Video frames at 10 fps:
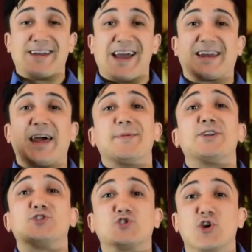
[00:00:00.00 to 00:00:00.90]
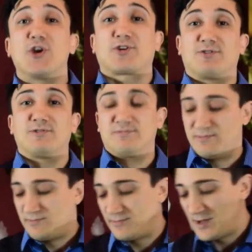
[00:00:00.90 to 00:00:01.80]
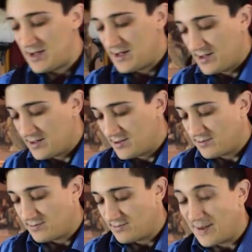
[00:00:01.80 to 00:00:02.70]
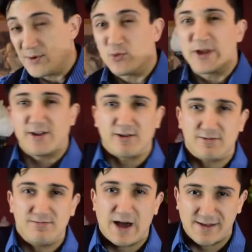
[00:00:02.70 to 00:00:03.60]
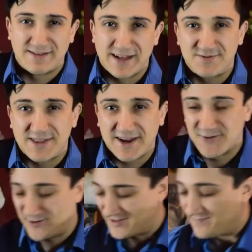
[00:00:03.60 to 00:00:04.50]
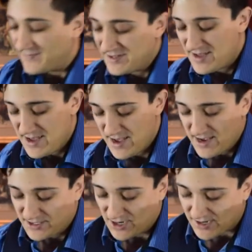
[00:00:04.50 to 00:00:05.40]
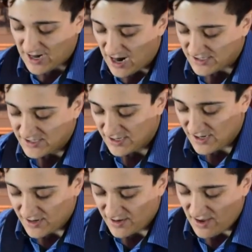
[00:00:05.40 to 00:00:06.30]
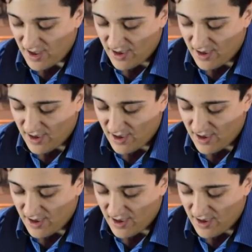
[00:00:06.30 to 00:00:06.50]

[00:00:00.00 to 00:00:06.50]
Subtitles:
lemon circle, lemon wheel, I think that's what they call them. So cutting,